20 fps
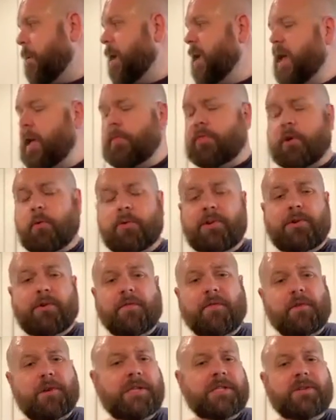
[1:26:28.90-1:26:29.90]
and throw it in
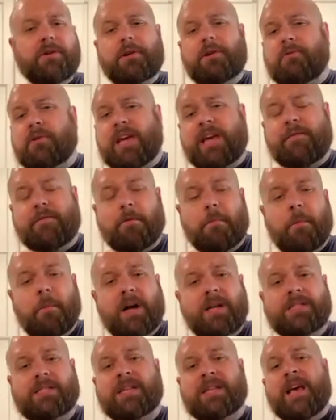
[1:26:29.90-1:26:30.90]
your freezer. It'll keep for
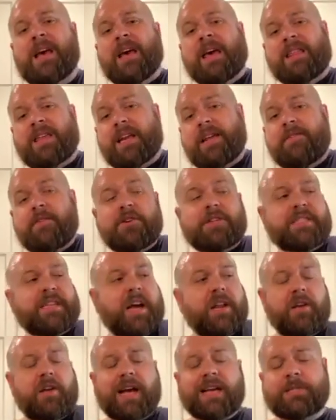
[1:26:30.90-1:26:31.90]
months. And then if you
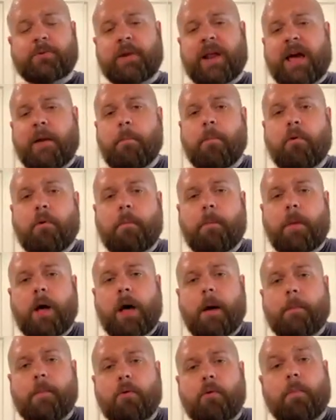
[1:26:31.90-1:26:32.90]
decide you guys want to have
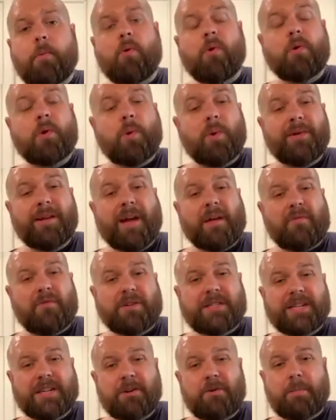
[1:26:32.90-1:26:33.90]
pulled pork one night
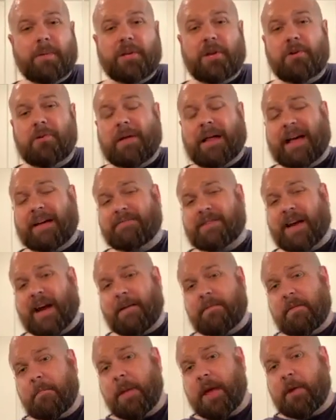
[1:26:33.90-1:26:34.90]
for dinner, but you don't have
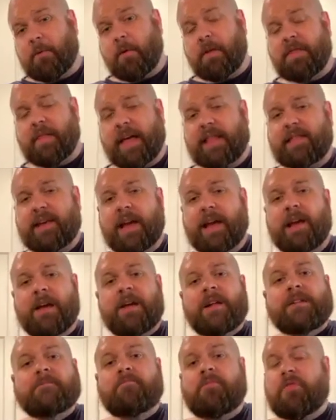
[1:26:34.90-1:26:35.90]
time to make one that day,
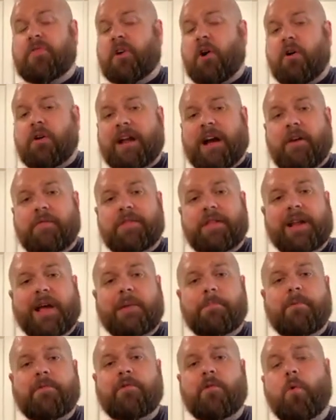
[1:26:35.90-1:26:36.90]
thaw it out the
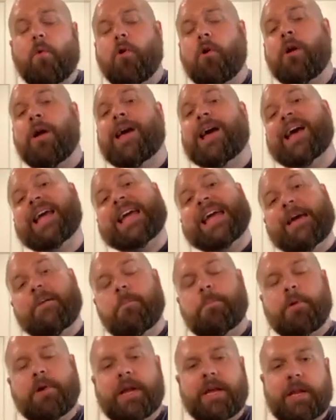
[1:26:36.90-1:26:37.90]
night before.
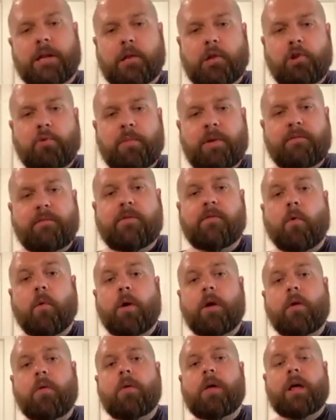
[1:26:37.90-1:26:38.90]
Again, put it in aluminum
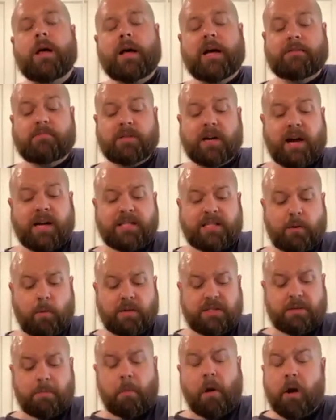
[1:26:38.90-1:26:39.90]
foil, toss it
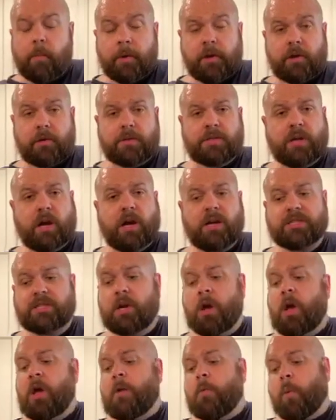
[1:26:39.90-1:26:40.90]
with some barbecue sauce,
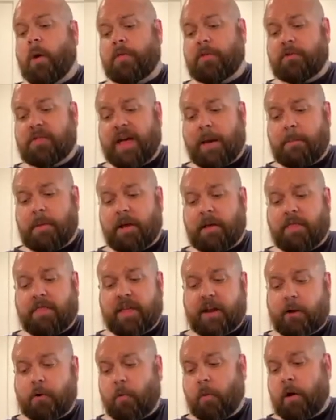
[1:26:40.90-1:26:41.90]
whether that be a
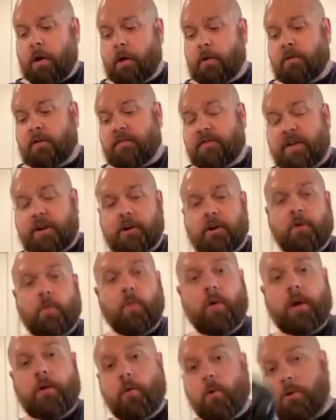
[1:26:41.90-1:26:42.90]
thicker one or a vinegar one, or